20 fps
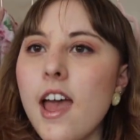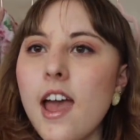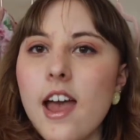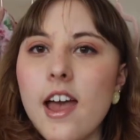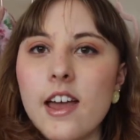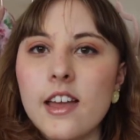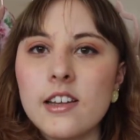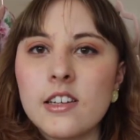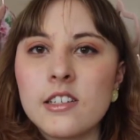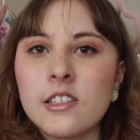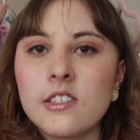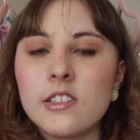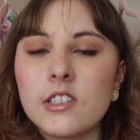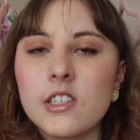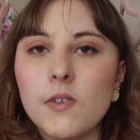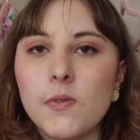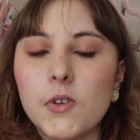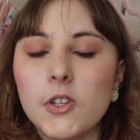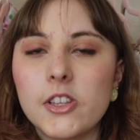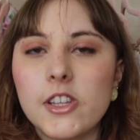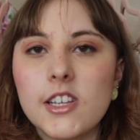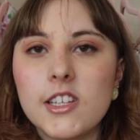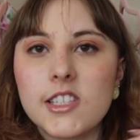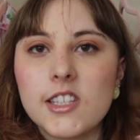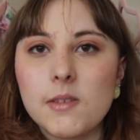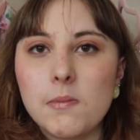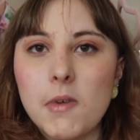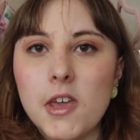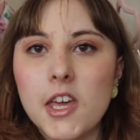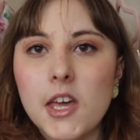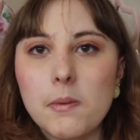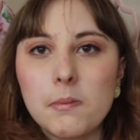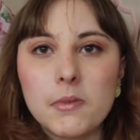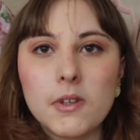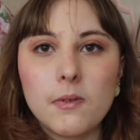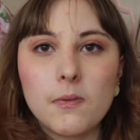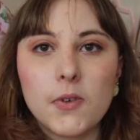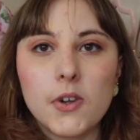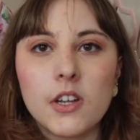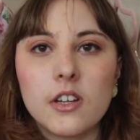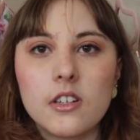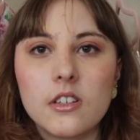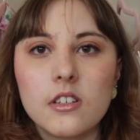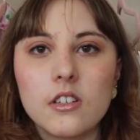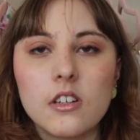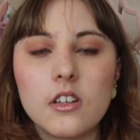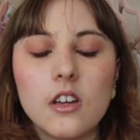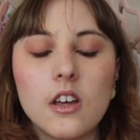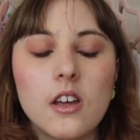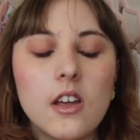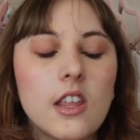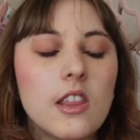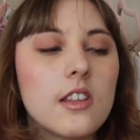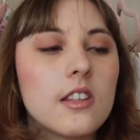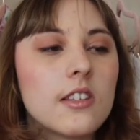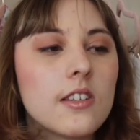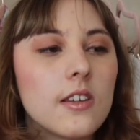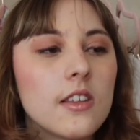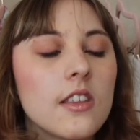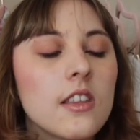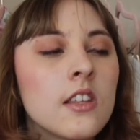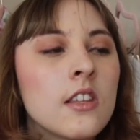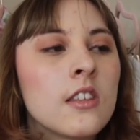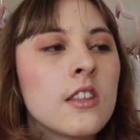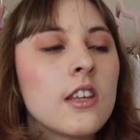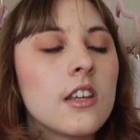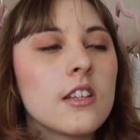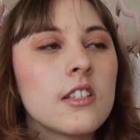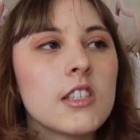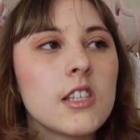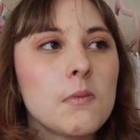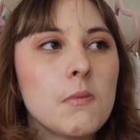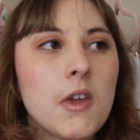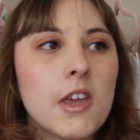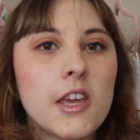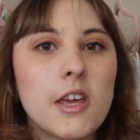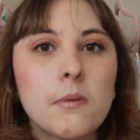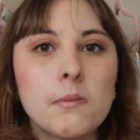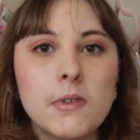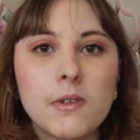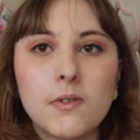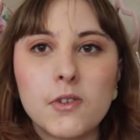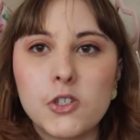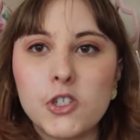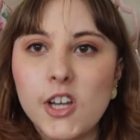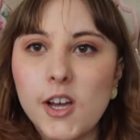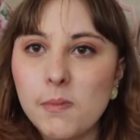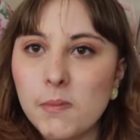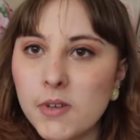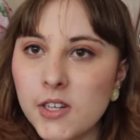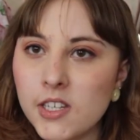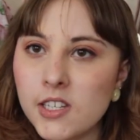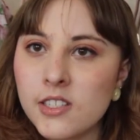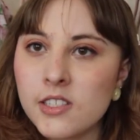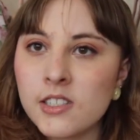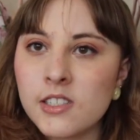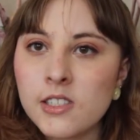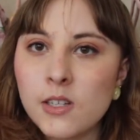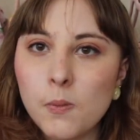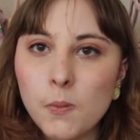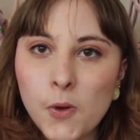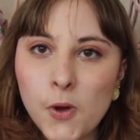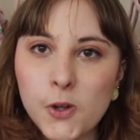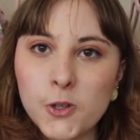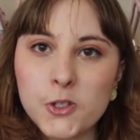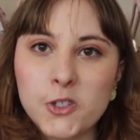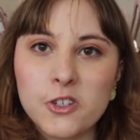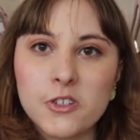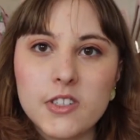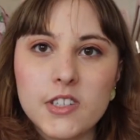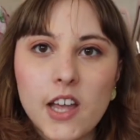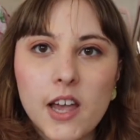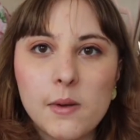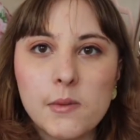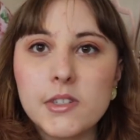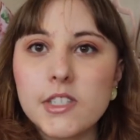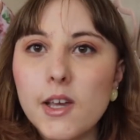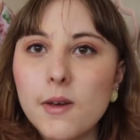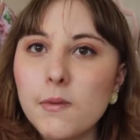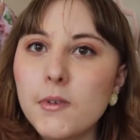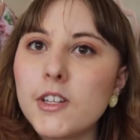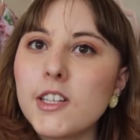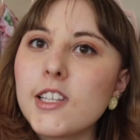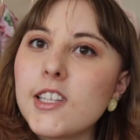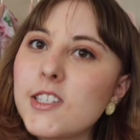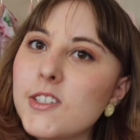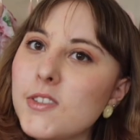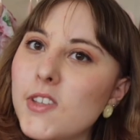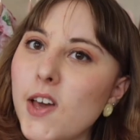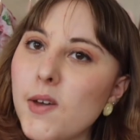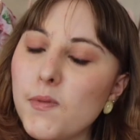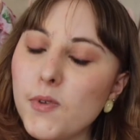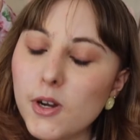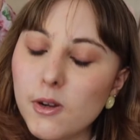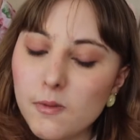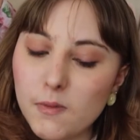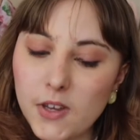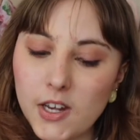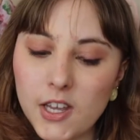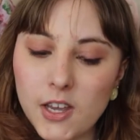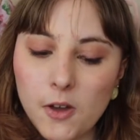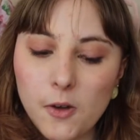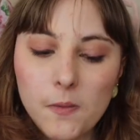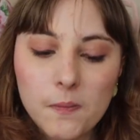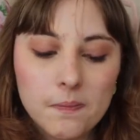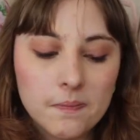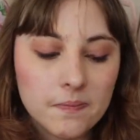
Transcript: and different things that make up different and the things that make up different Japanese subcultures, I would definitely do that for a video.